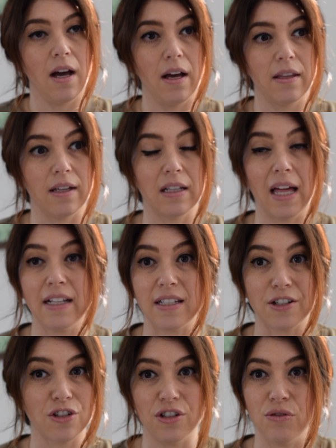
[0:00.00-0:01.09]
the clients
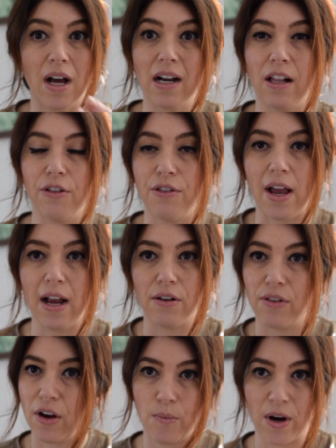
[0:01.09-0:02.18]
actually do not color their hair.
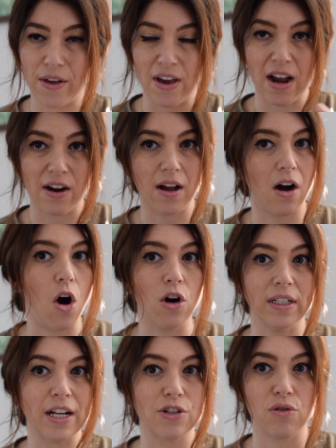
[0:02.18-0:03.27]
They wear the hair all
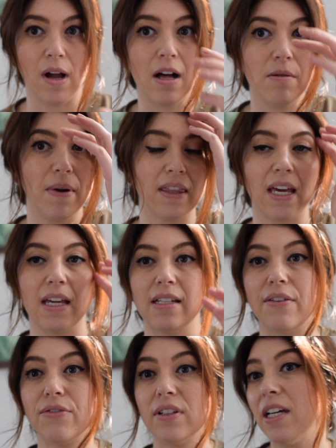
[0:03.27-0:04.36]
natural, but they
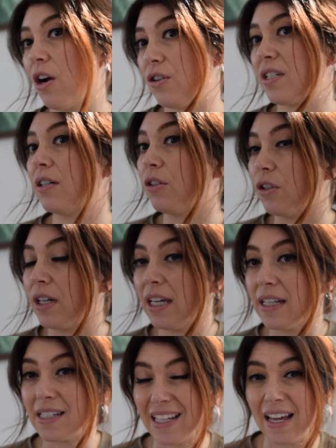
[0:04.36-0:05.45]
definitely are still
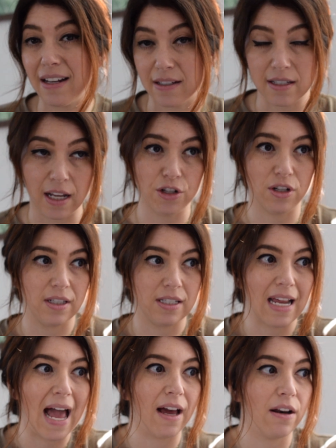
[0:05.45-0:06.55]
looking to get extensions
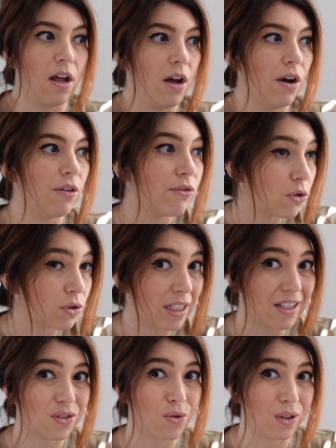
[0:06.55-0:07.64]
to add
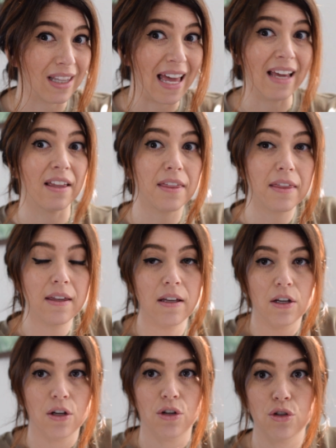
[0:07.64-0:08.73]
fullness or length
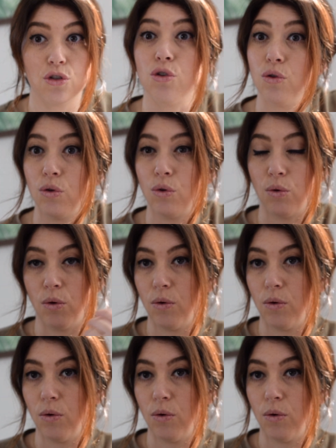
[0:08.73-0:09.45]
to